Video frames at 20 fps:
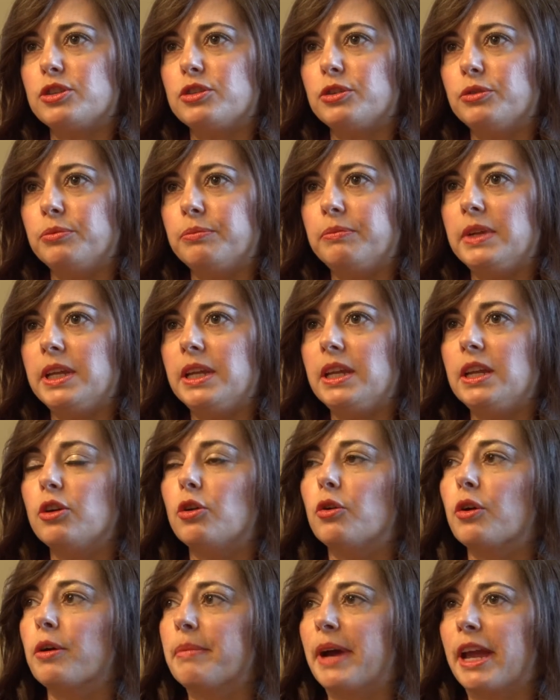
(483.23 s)
to me
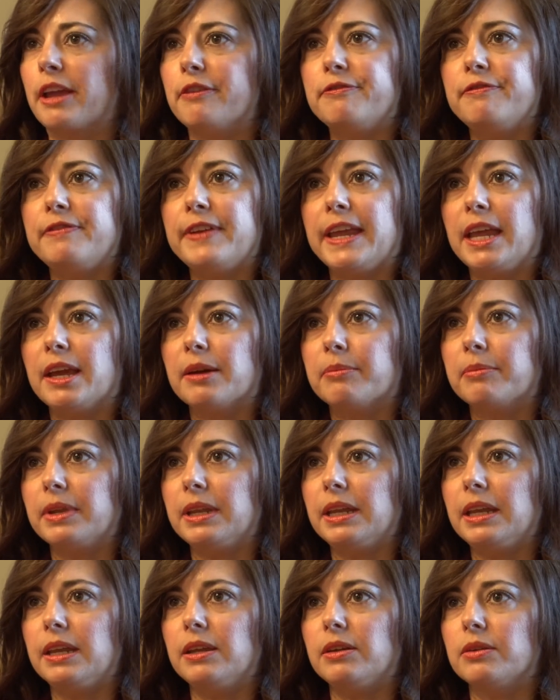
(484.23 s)
or my
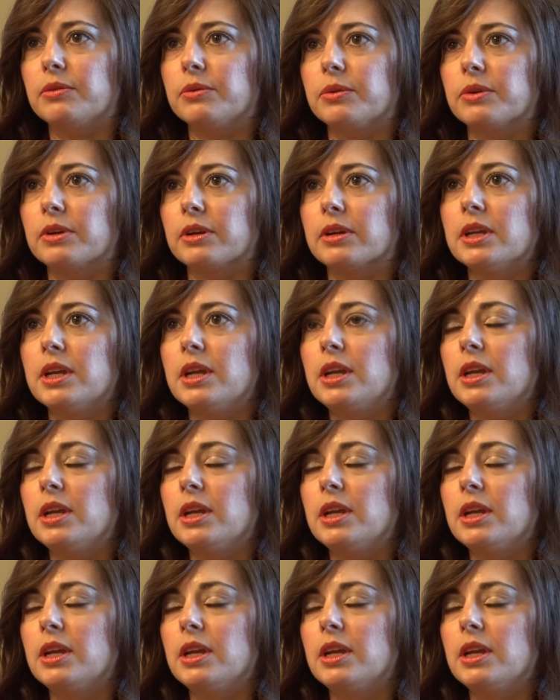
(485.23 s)
family or,